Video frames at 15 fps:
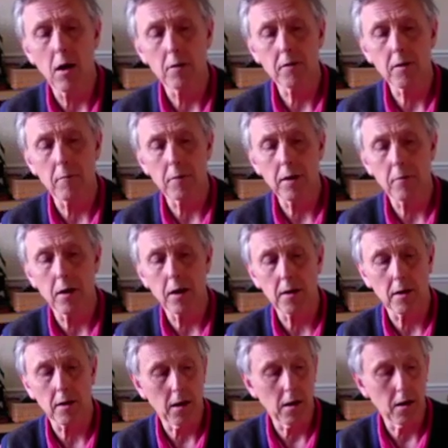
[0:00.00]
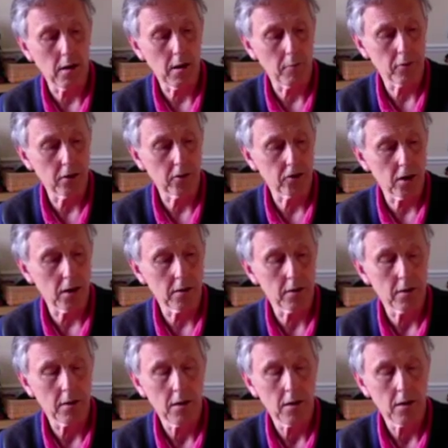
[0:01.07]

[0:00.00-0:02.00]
some people appreciate.